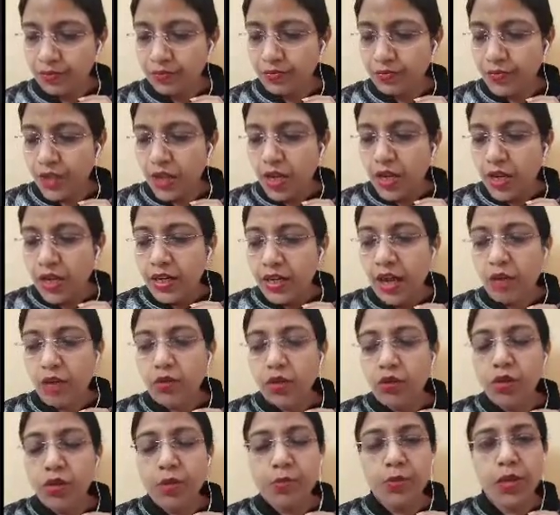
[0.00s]
Now the
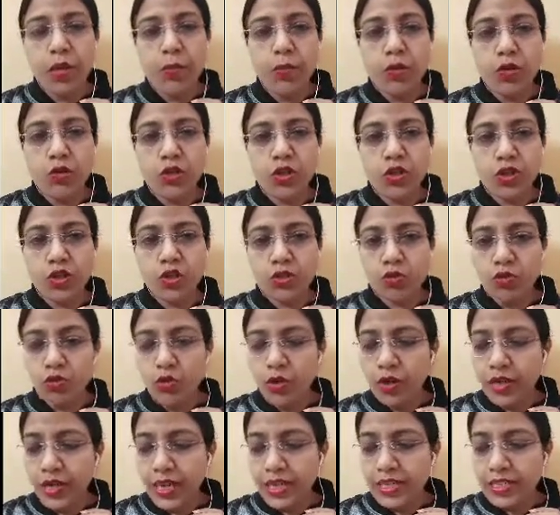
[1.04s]
Criminal Procedure Code, it
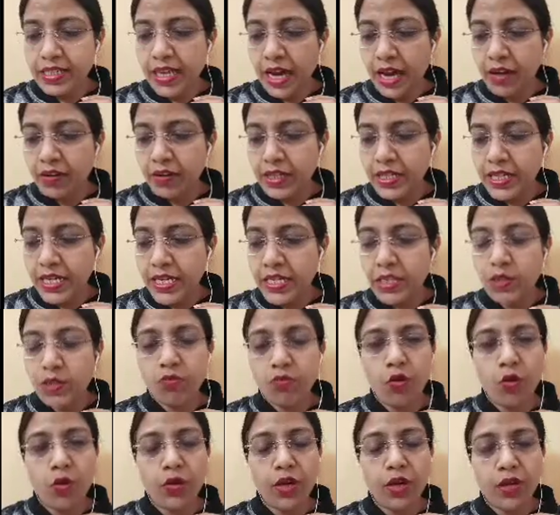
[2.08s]
guarantees
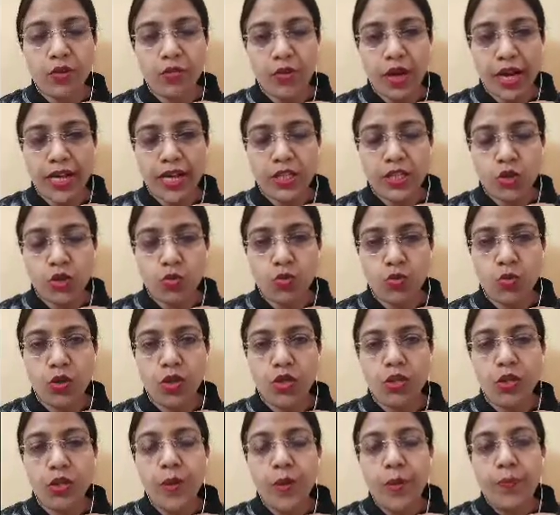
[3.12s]
following rights to an
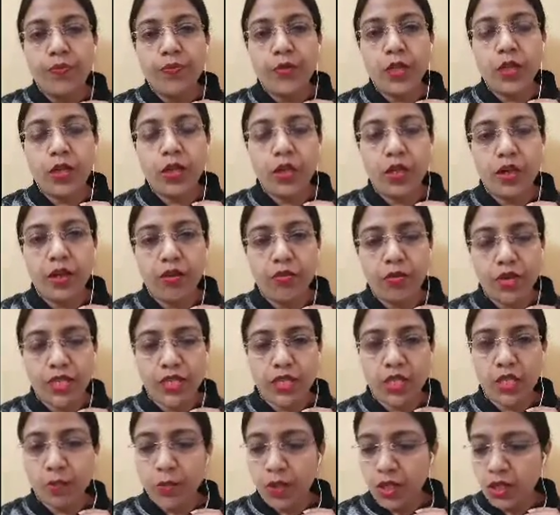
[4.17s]
arrested
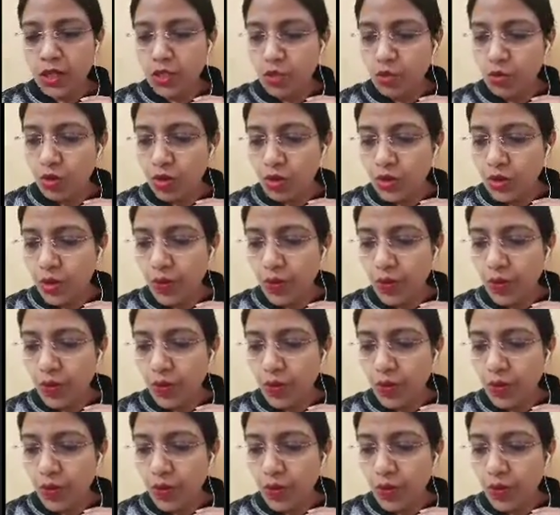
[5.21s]
person also: